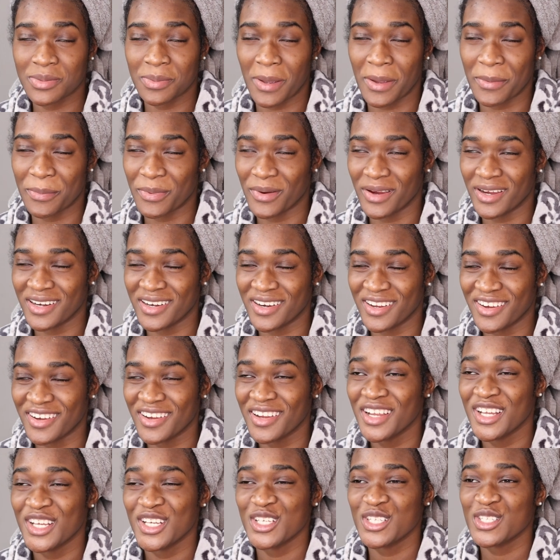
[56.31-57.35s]
my braider.
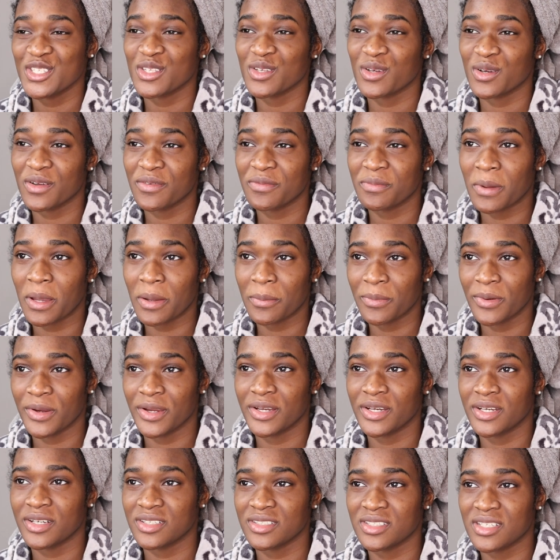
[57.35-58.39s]
So if my
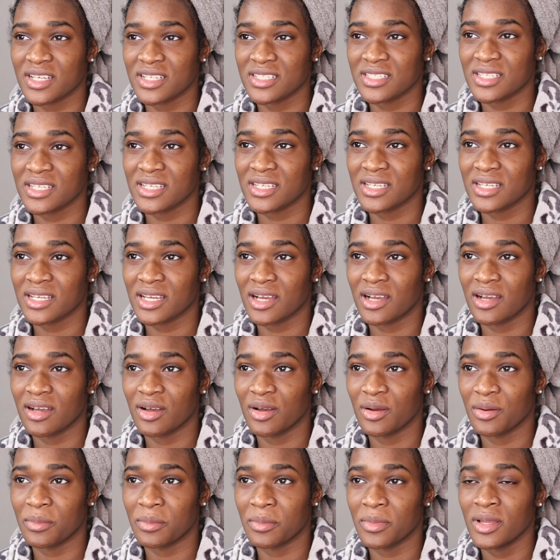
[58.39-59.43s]
braider does it,
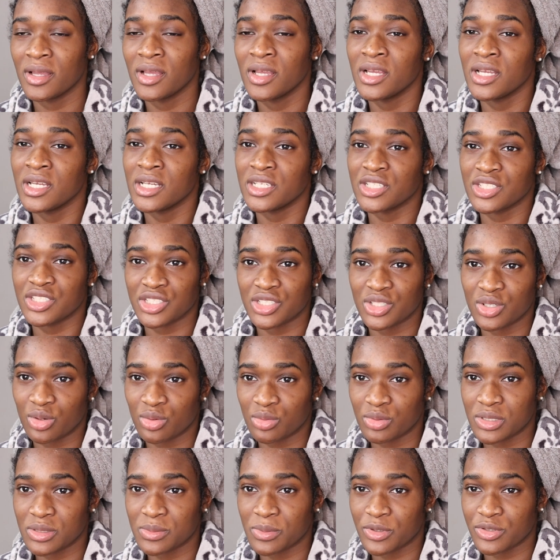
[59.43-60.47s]
um, she
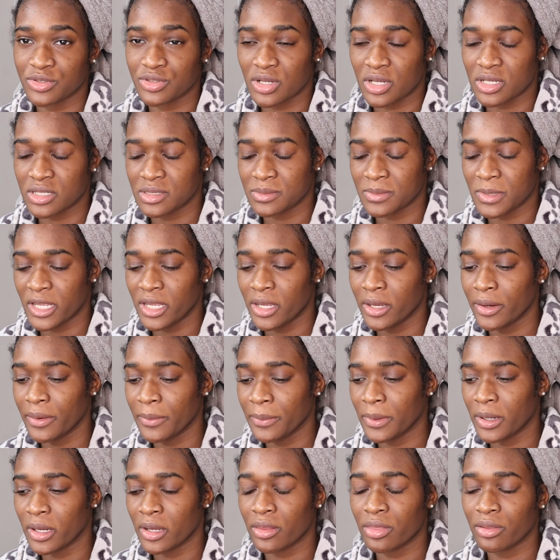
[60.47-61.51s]
always blow dries my hair,
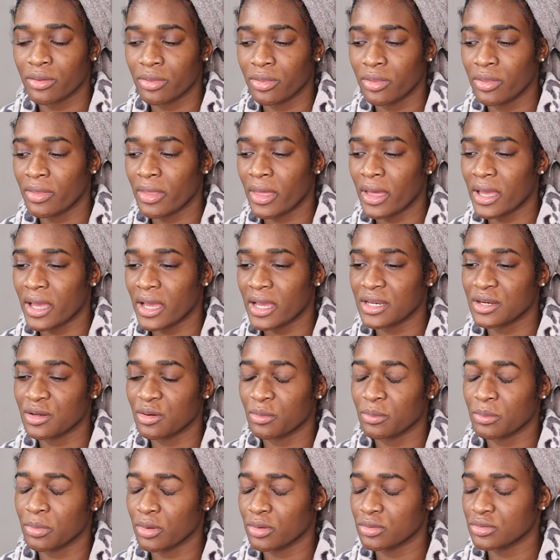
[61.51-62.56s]
but other than that, I
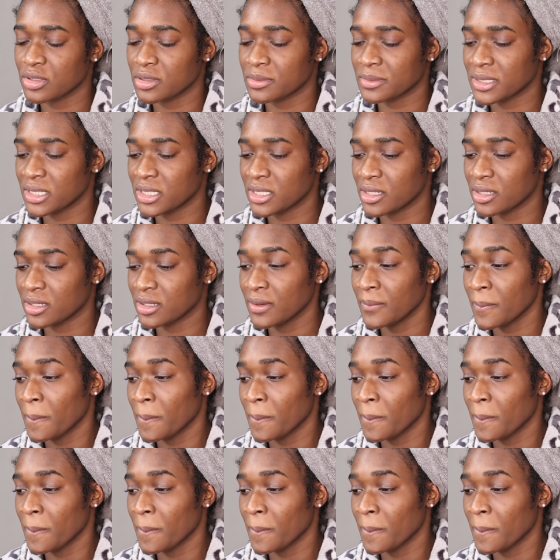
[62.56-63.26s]
don't blow dry my hair.